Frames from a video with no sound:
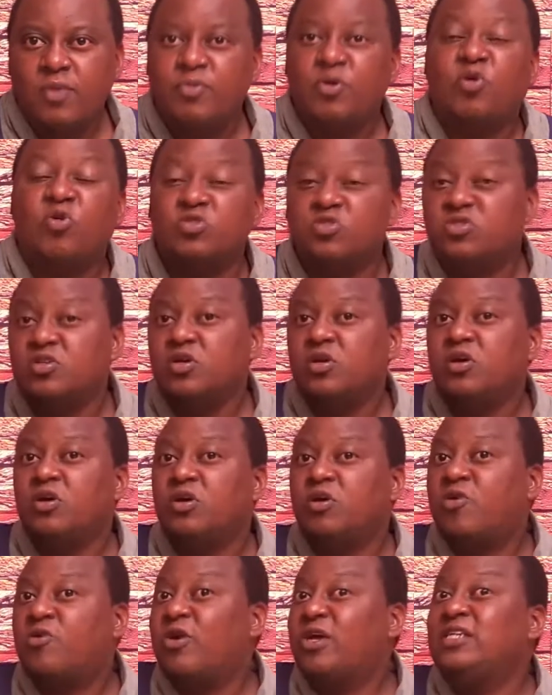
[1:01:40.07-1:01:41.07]
Because
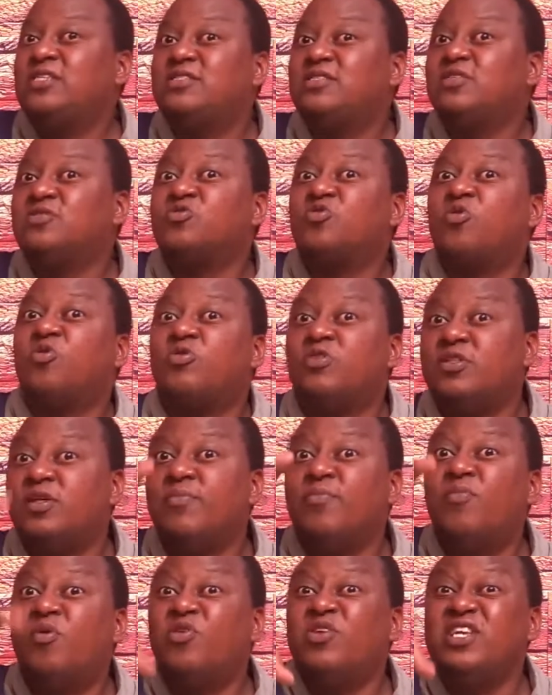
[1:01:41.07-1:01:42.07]
Christ is called the
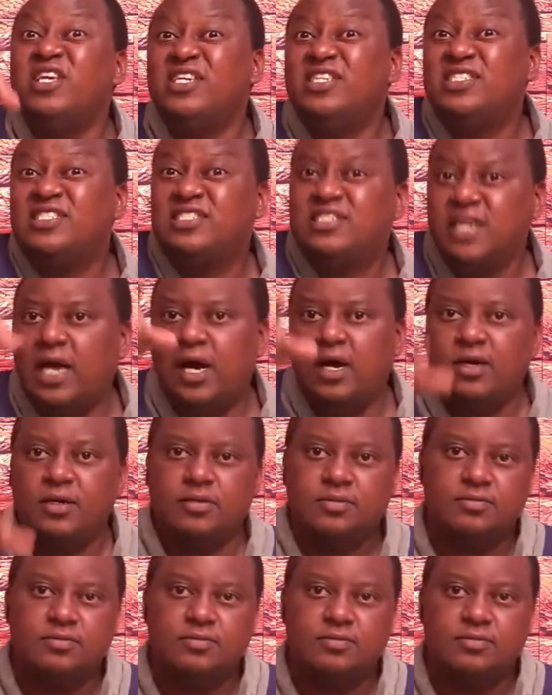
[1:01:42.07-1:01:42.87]
morning star.